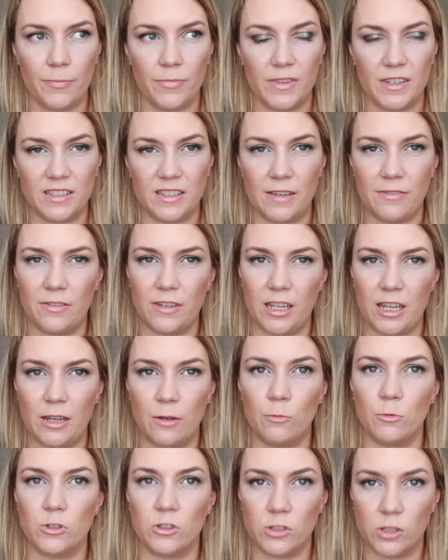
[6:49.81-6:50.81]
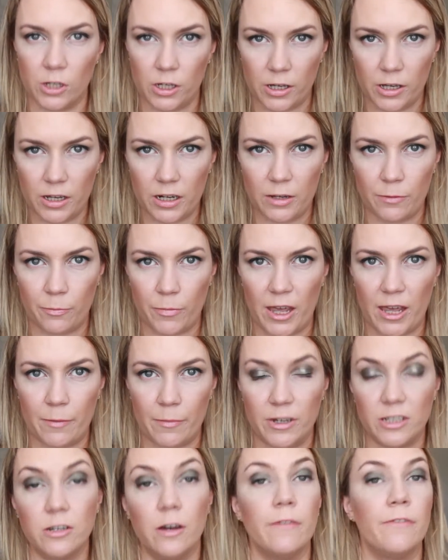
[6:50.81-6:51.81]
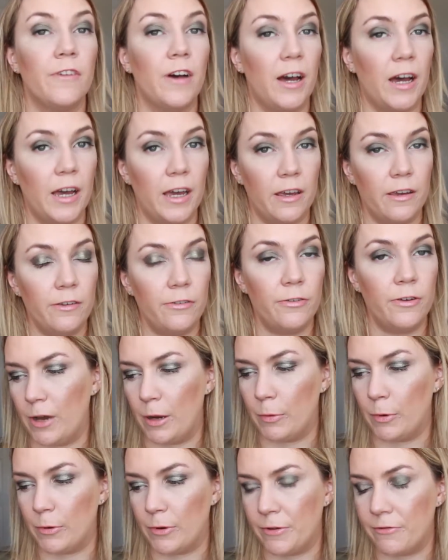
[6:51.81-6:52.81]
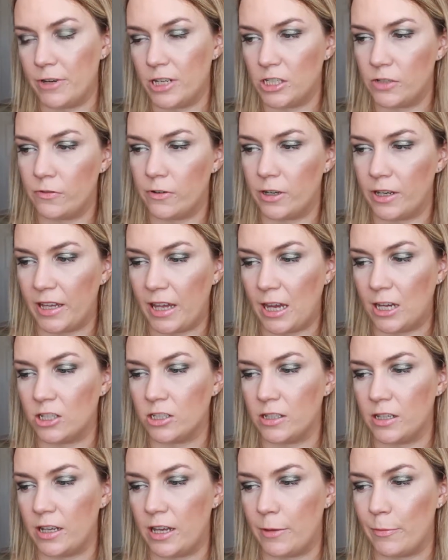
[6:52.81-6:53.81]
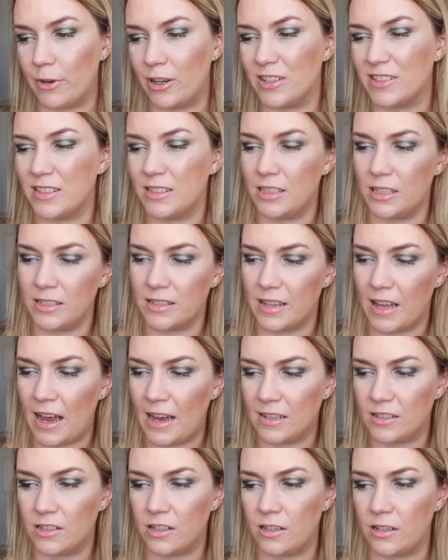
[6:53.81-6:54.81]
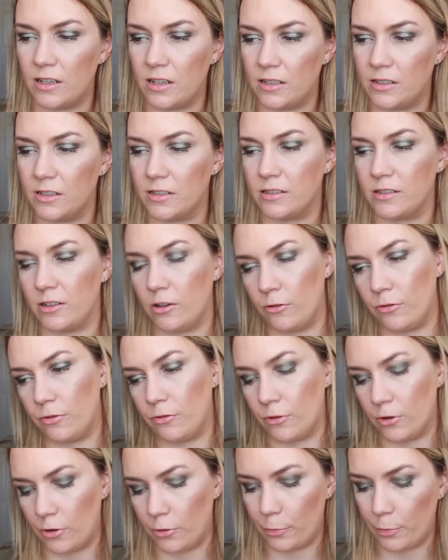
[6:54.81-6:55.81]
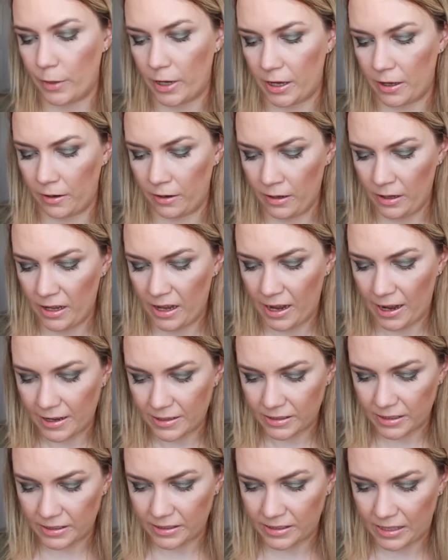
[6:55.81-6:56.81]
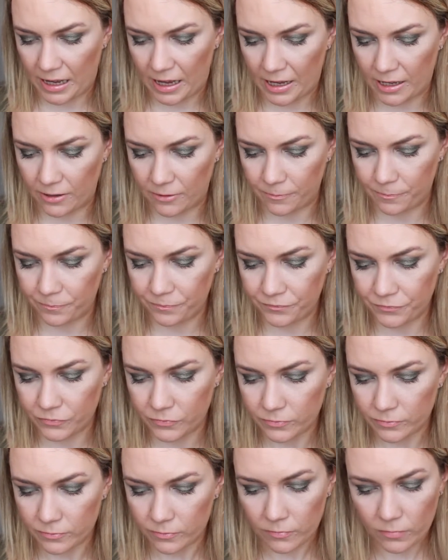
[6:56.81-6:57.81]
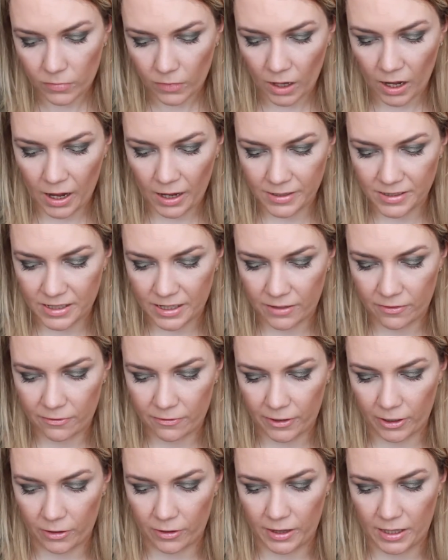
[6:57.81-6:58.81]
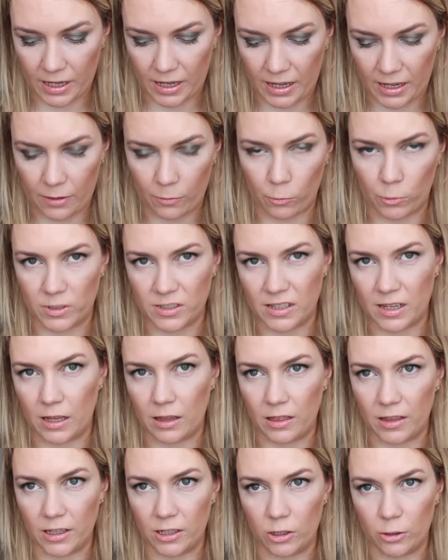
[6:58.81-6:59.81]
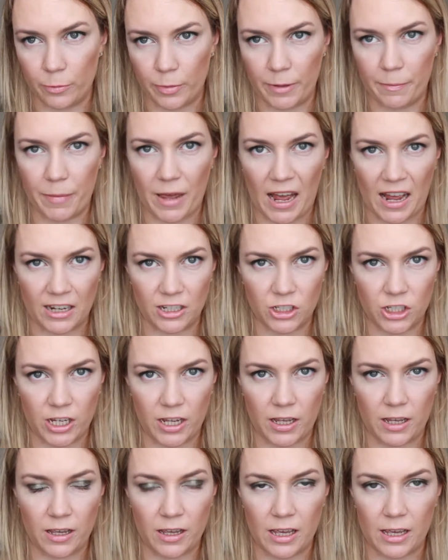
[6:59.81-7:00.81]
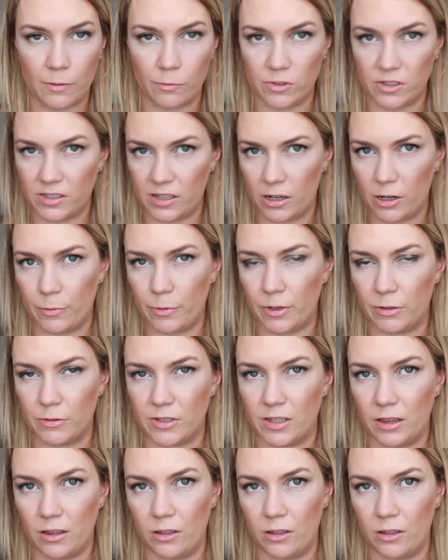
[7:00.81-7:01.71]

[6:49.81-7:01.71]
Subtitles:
this definitely was good. It made my top 5. I'll probably reach for it occasionally because it does last and it does go through, but as I said, I did feel that it was a little bit patchy. It was there, but it was a